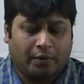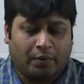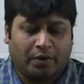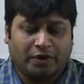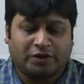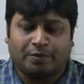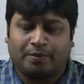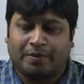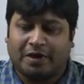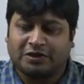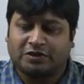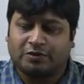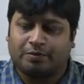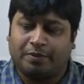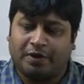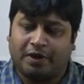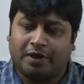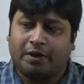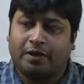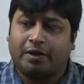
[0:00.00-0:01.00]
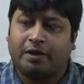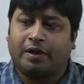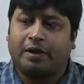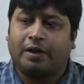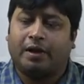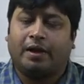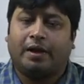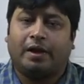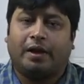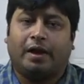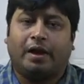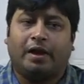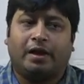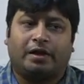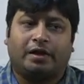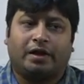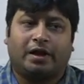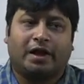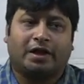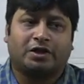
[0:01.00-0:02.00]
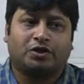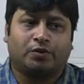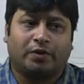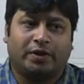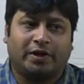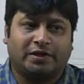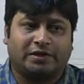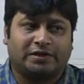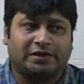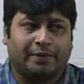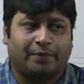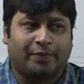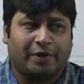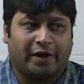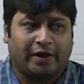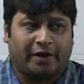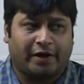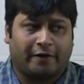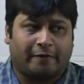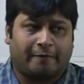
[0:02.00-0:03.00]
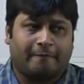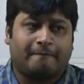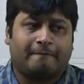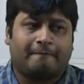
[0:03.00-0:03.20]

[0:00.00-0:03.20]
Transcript: which must be intellectually separated.